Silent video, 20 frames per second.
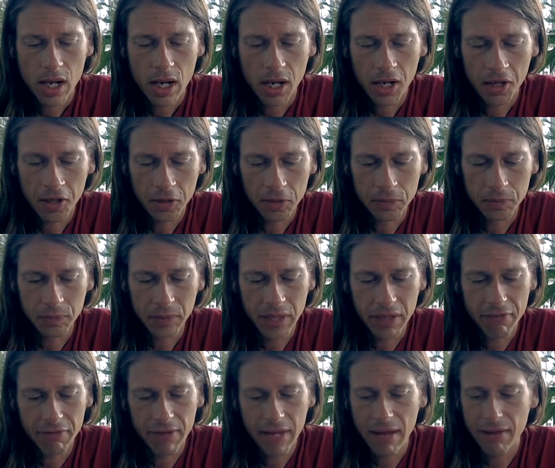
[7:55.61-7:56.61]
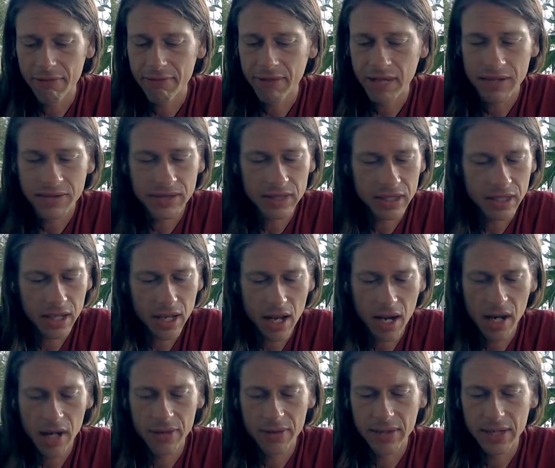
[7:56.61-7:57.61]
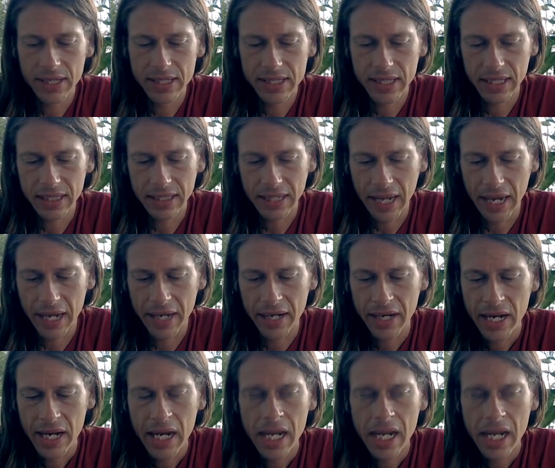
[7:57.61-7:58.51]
have faith in God, things like that.